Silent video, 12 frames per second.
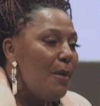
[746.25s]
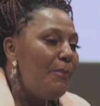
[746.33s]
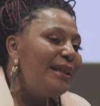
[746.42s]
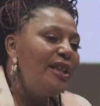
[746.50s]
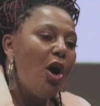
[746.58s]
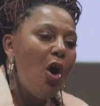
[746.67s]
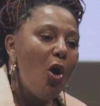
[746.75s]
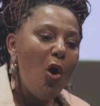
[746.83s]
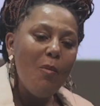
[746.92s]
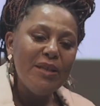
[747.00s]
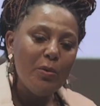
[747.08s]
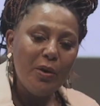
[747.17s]
but the
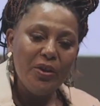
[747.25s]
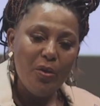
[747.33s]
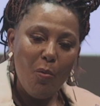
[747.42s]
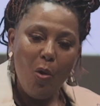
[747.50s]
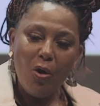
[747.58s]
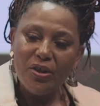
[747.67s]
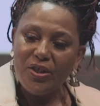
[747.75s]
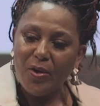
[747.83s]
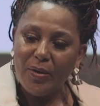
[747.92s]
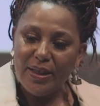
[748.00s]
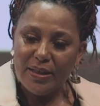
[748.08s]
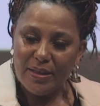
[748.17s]
home is where the war
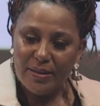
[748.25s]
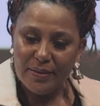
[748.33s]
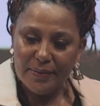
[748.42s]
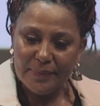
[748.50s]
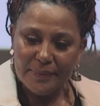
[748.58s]
zone is.